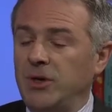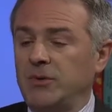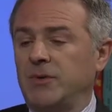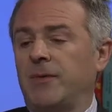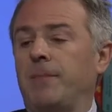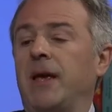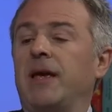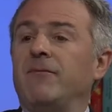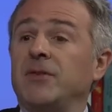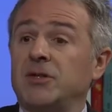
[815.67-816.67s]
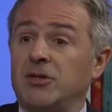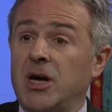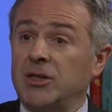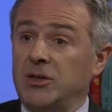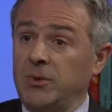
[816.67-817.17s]
which was for big
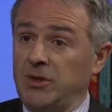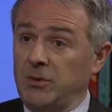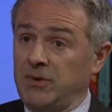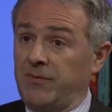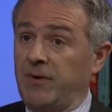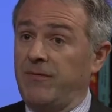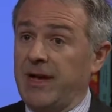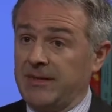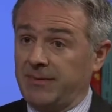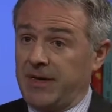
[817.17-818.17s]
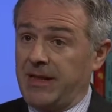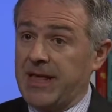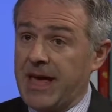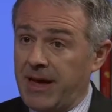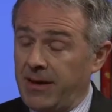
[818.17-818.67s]
infrastructure, which was for investment in
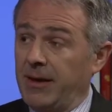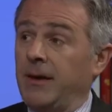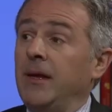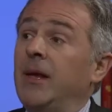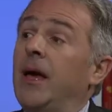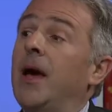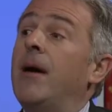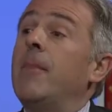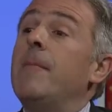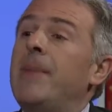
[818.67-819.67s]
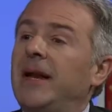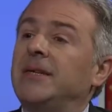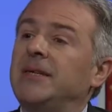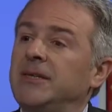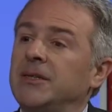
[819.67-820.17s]
their um,
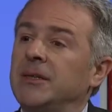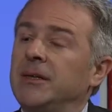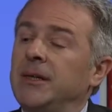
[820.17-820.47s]
ability to